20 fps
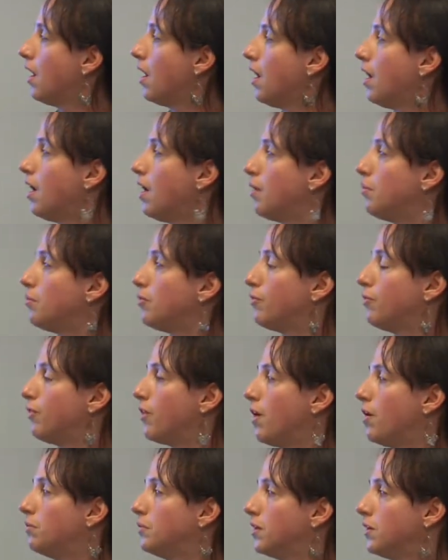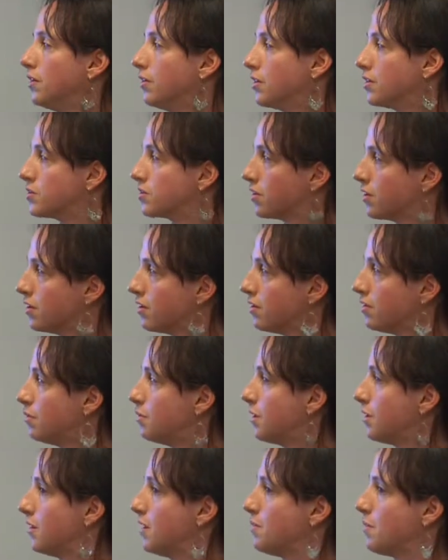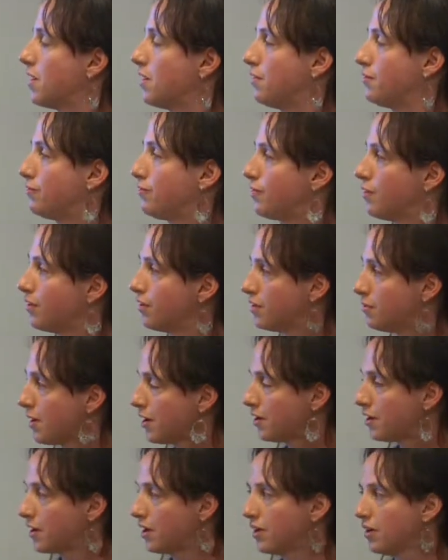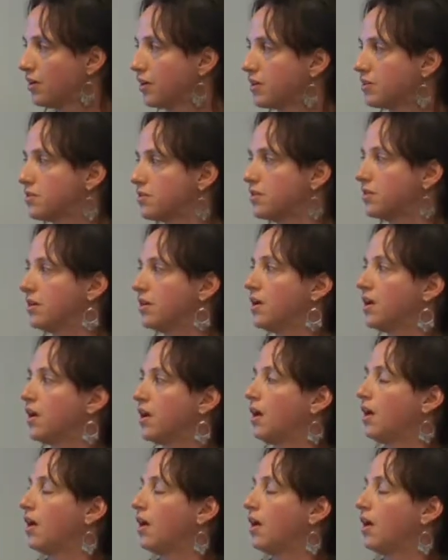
from literature, what they might infer about a character.